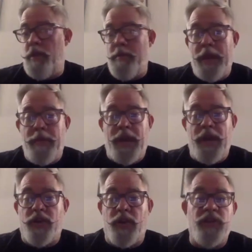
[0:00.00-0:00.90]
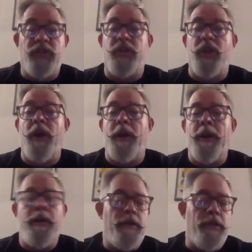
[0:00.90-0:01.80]
main manager is done.
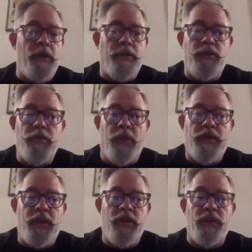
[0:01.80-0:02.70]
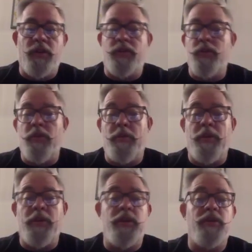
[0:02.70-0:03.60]
There are 2 bartenders, 2 of their
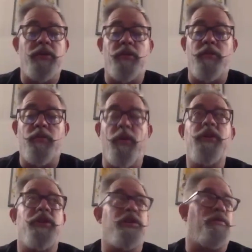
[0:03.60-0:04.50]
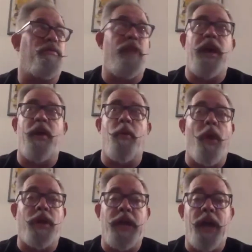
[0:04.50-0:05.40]
bartenders, one just flat out
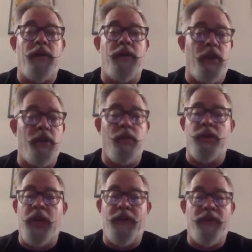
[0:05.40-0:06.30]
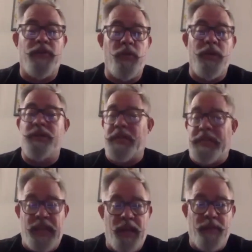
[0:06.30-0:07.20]
walked out. The other one gave her 2 weeks the
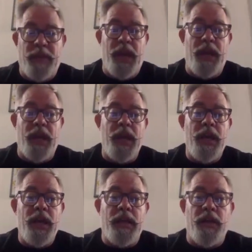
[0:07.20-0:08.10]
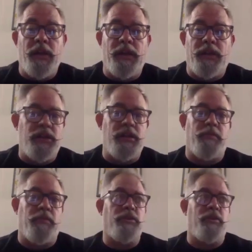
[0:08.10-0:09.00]
same day. They're all like, this is
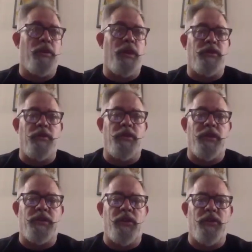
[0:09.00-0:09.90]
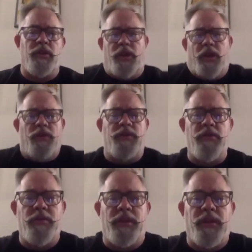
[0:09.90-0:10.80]
bullshit. We're not doing this. And the owner's like, I don't see
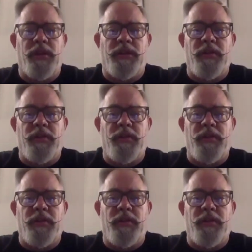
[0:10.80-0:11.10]
what the big deal is. And I'm